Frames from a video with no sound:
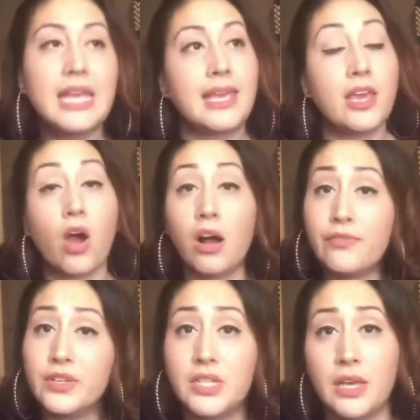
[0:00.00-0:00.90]
He
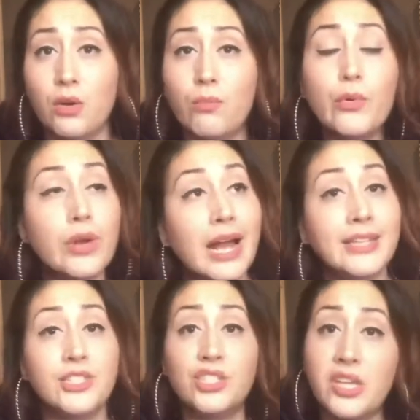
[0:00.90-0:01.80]
offered to help more.
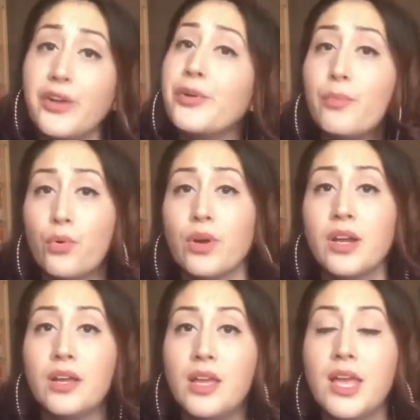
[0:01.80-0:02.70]
I shared more.